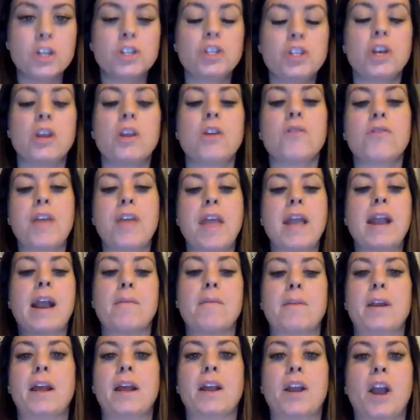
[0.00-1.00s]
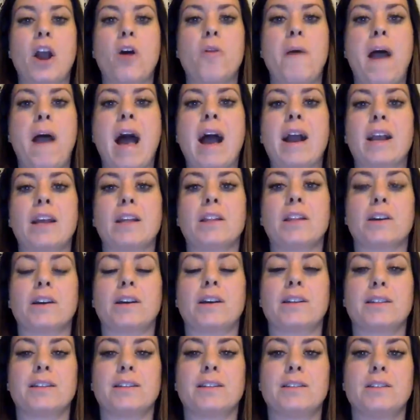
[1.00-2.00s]
Do you think I'm going to go back and
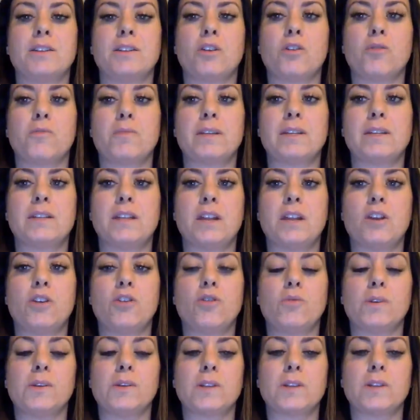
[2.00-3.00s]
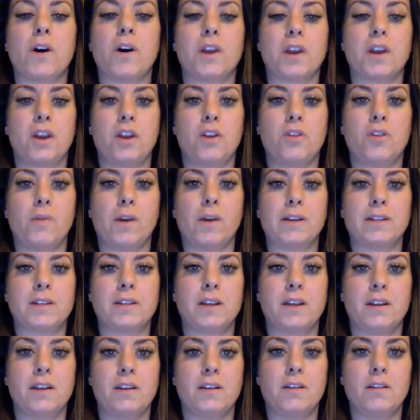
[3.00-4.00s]
look at this Zoom and see who was on and who
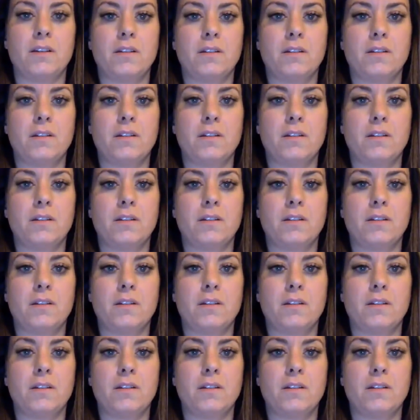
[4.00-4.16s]
wasn't?